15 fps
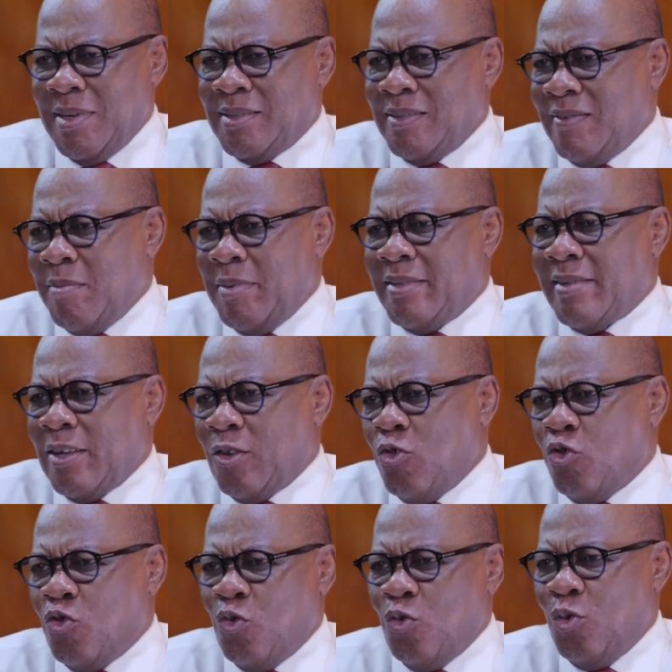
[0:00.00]
massive, Let me take
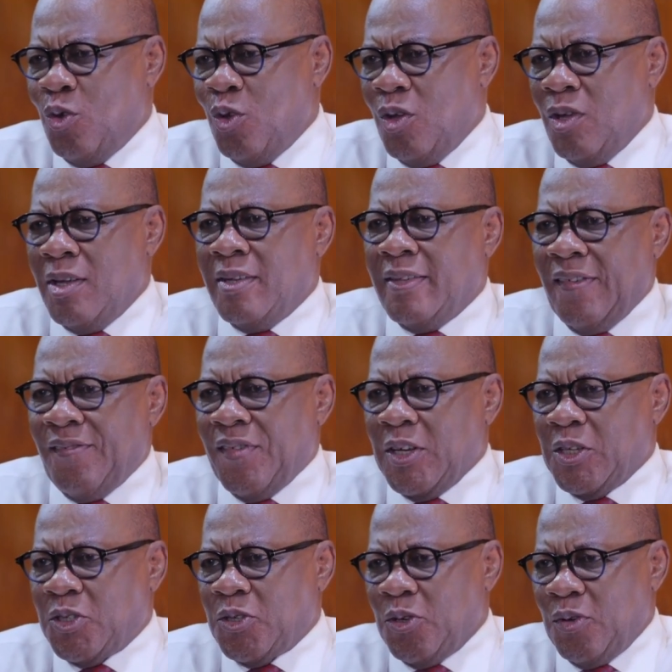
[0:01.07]
you to the
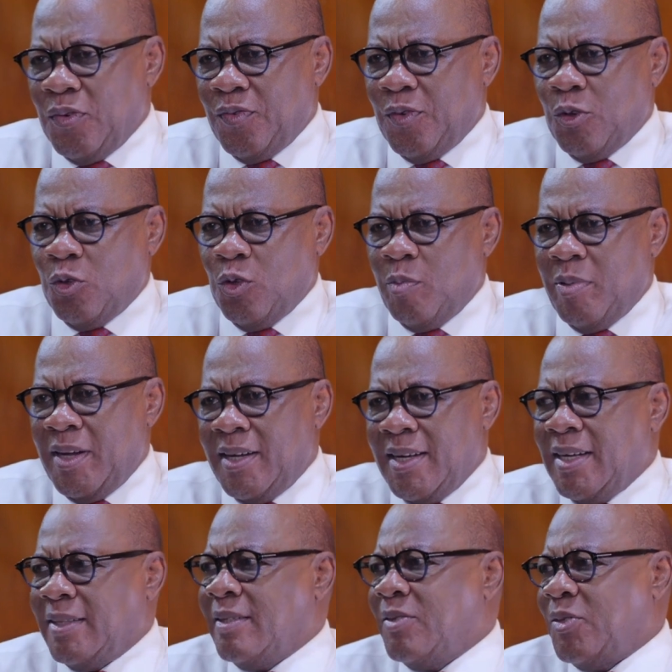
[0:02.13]
1st of October,
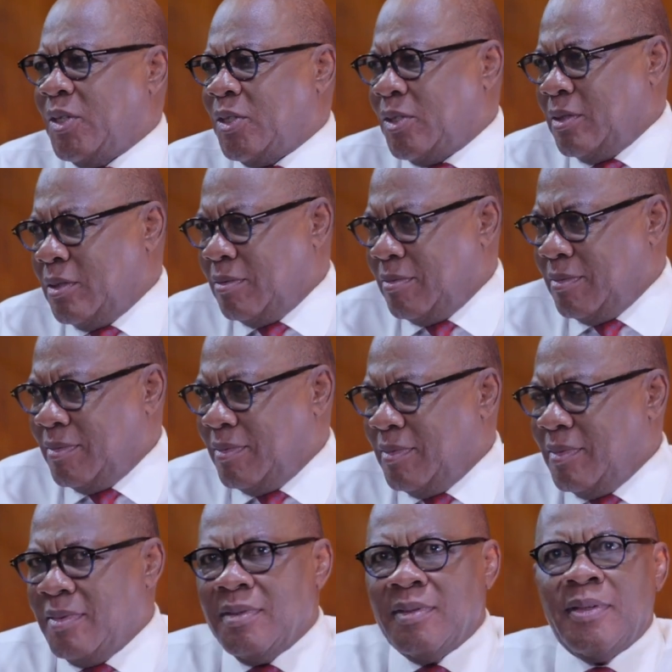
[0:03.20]
1860. Hmm.
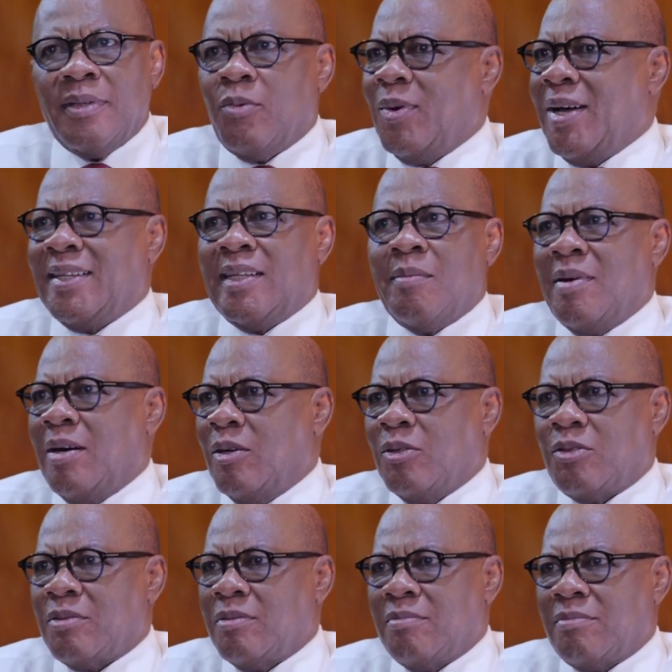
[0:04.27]
We had
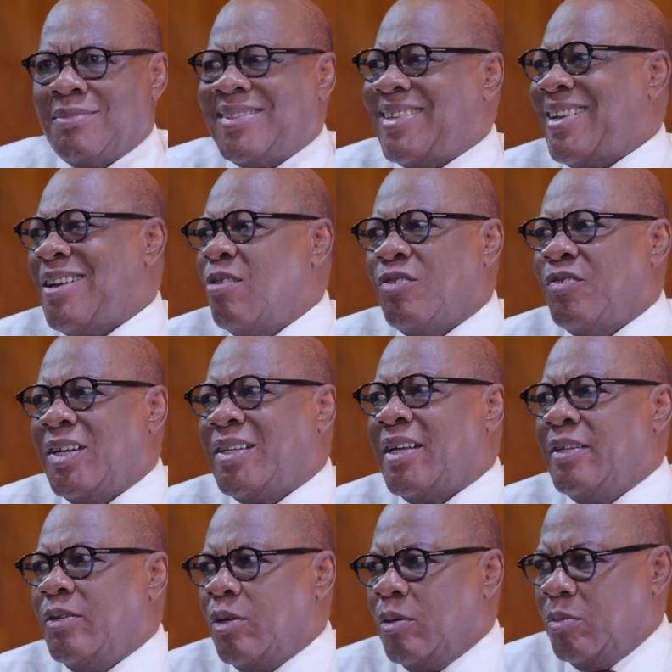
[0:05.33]
about 300
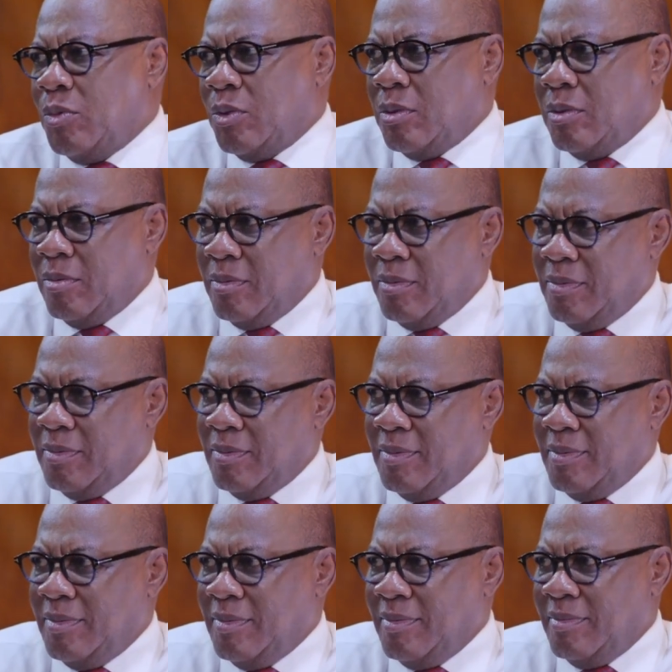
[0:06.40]
kingdoms.
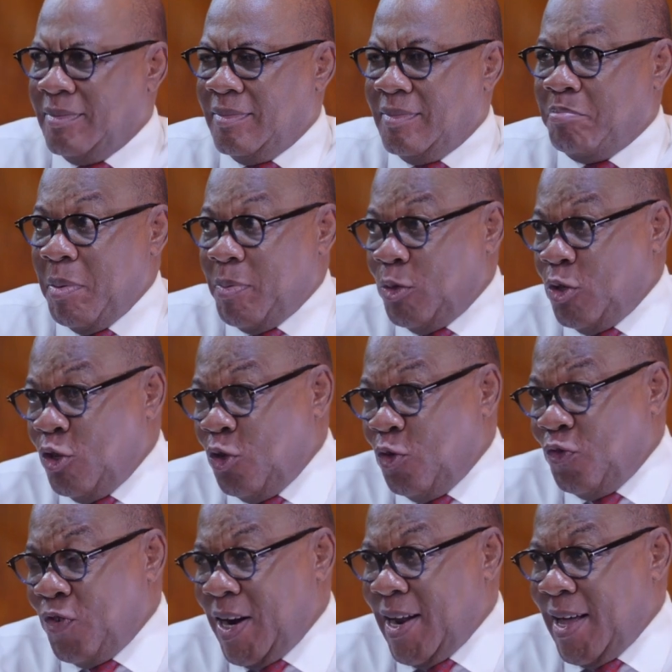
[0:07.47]
People
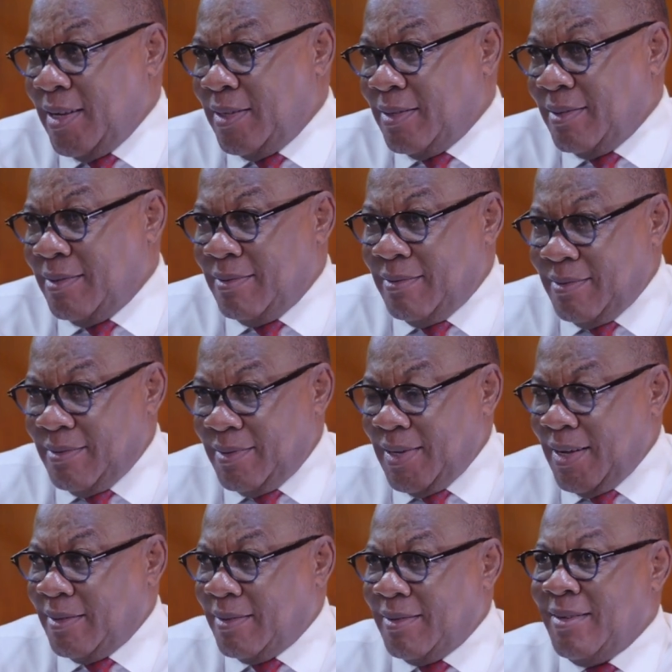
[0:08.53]
don't realize
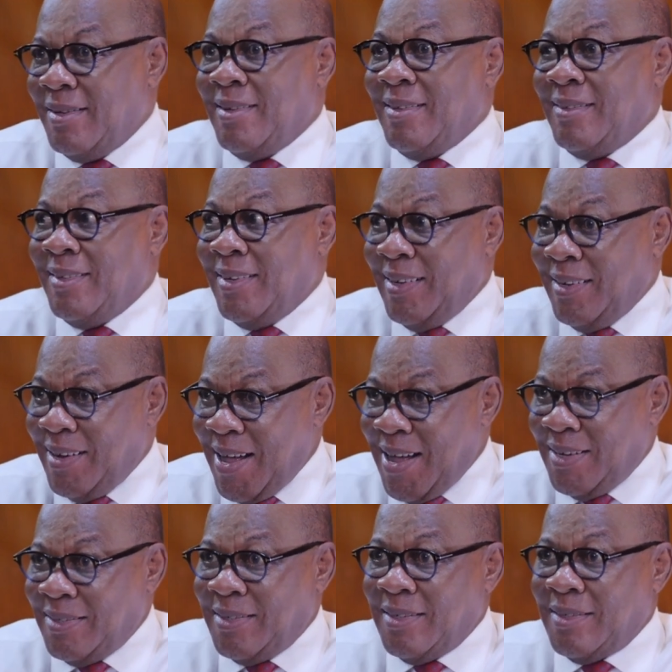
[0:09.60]
that the
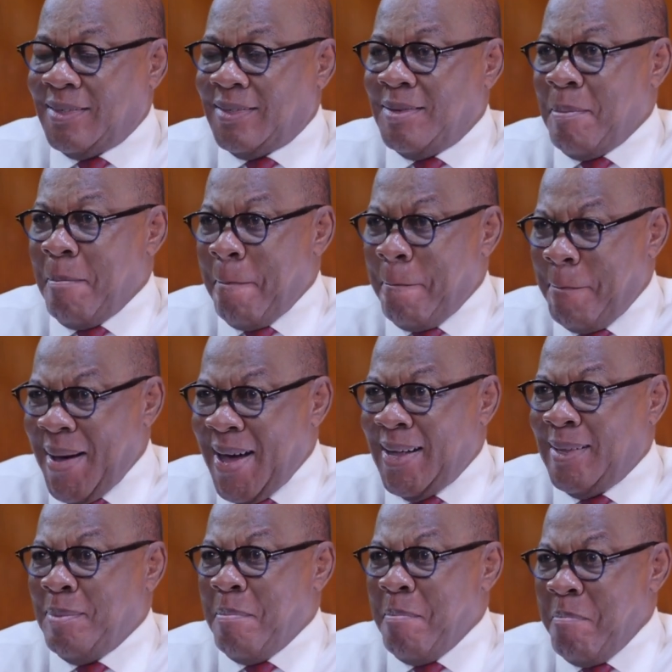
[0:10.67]
largest
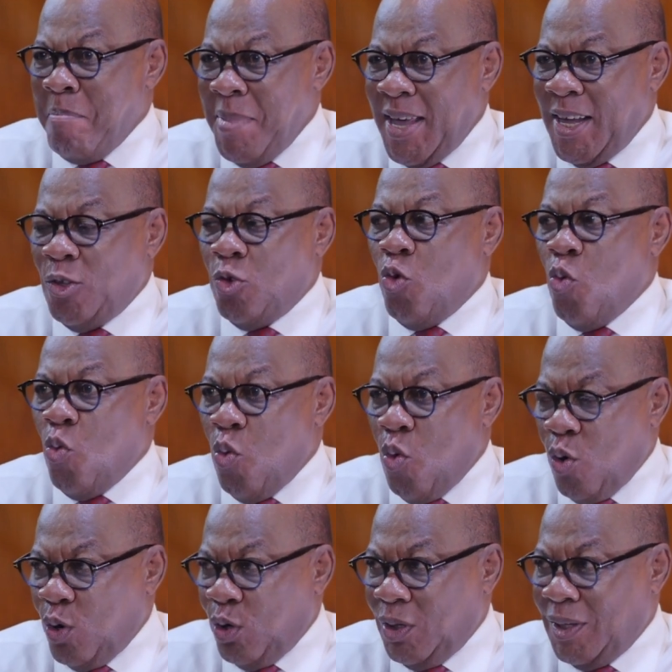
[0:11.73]
man-made
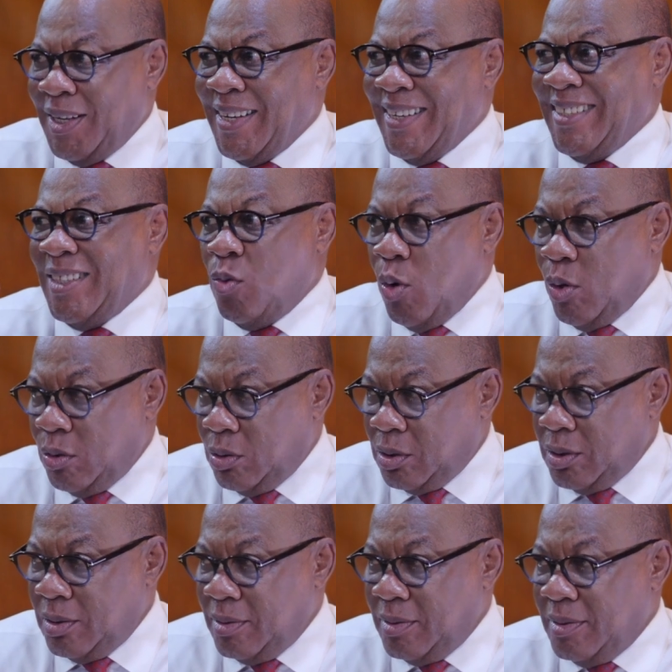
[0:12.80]
wall in the
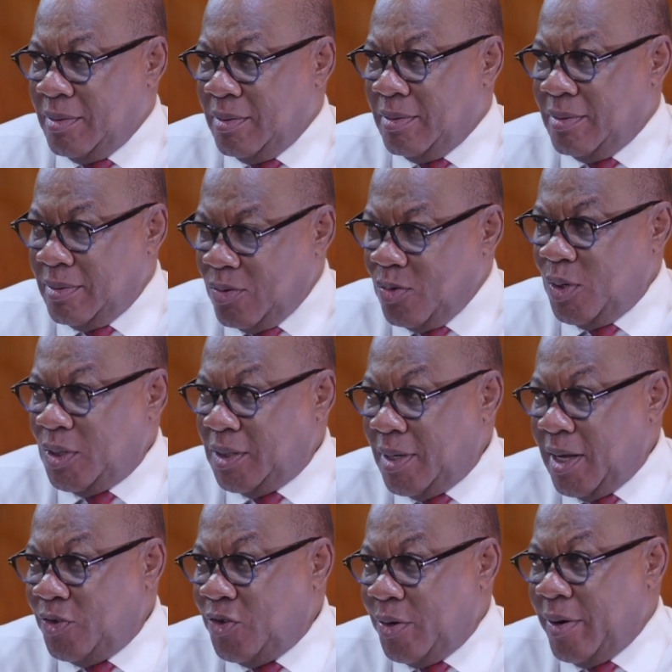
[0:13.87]
world was in
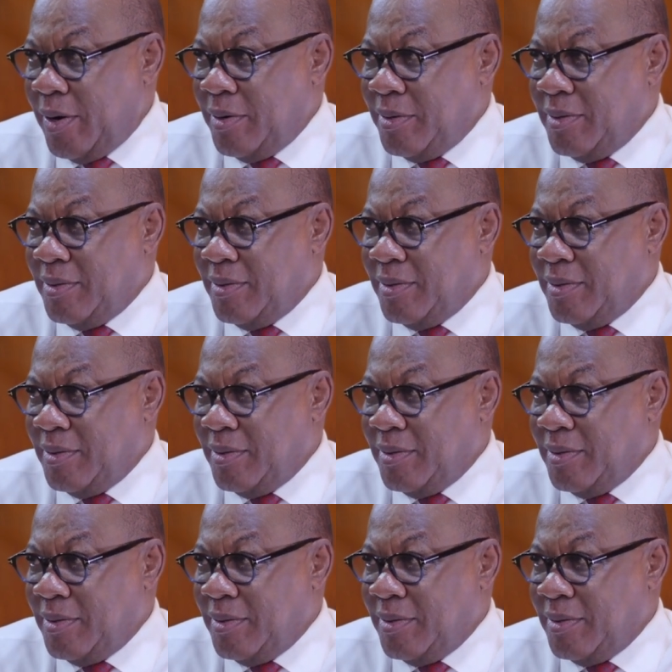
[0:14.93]
Nigeria.